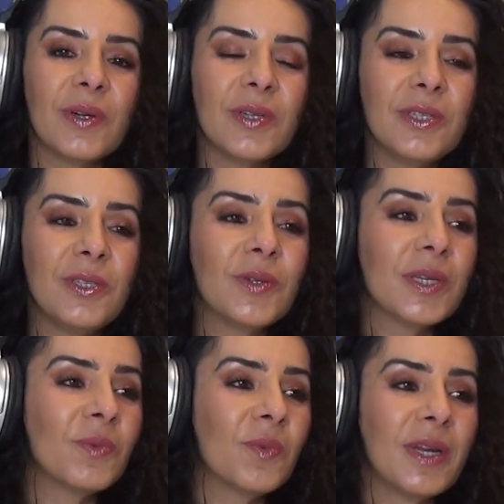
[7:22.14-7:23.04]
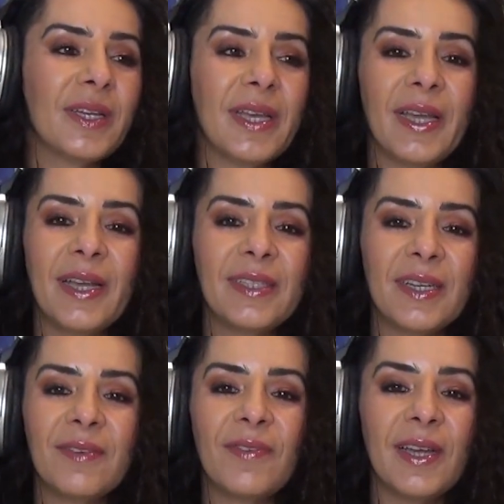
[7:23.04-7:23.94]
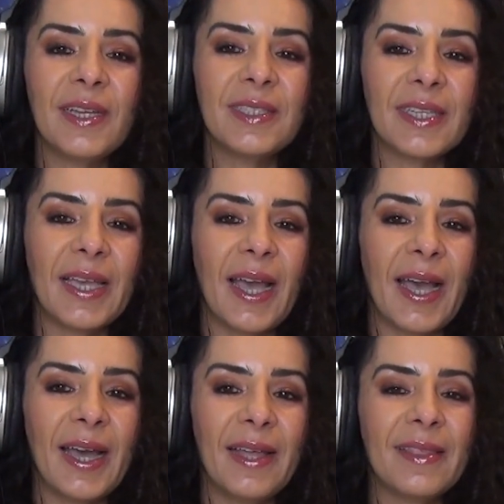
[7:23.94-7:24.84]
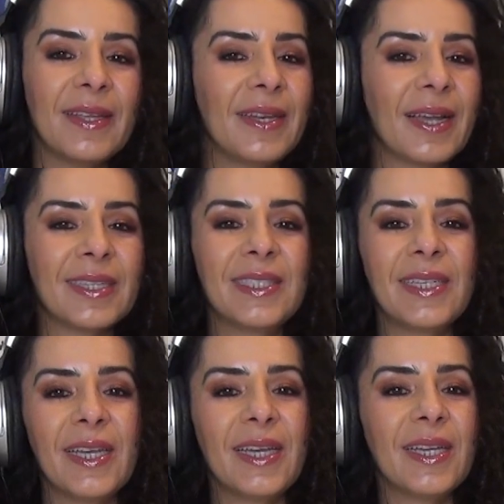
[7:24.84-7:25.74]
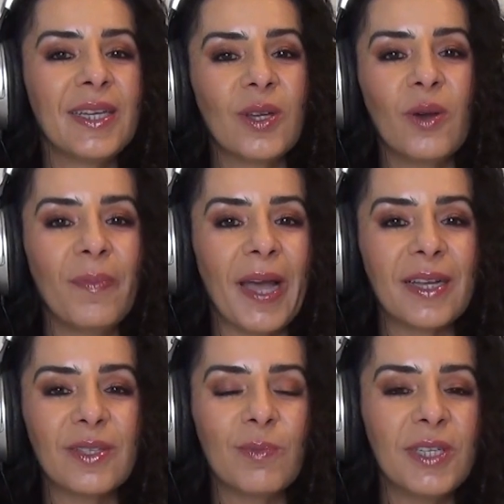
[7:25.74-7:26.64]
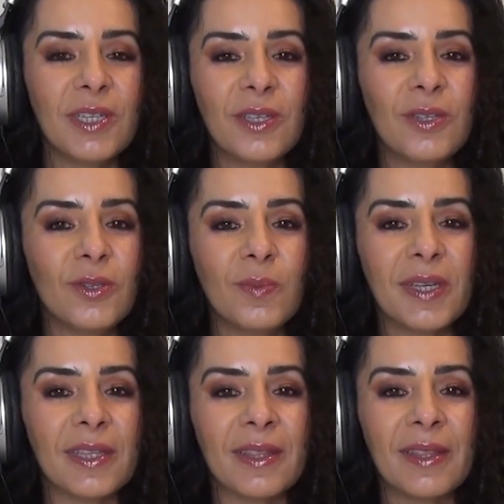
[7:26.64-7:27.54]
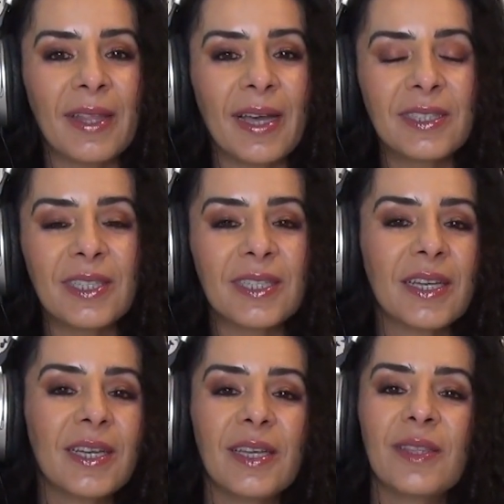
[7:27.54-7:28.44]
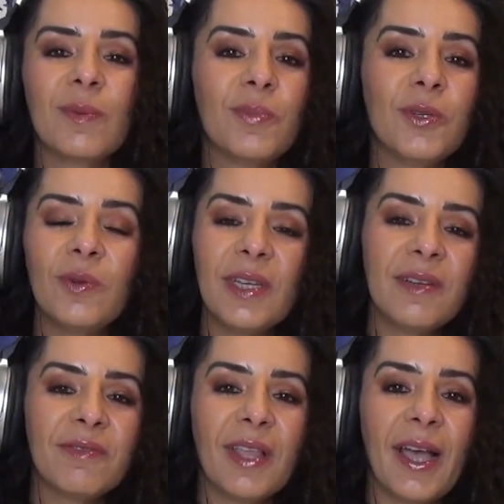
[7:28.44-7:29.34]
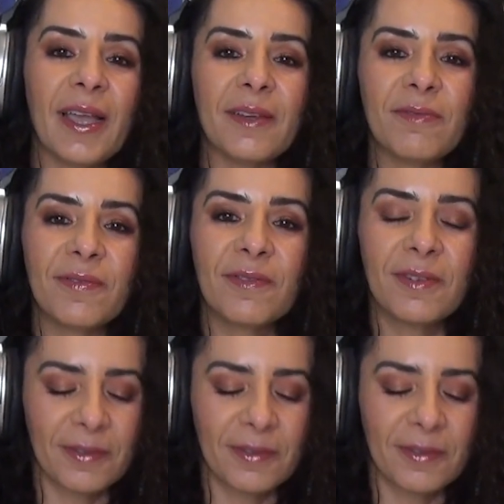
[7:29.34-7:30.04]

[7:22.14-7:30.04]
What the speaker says: you can one day identify as a cat, the next day go back to being human. And that's the beauty of life.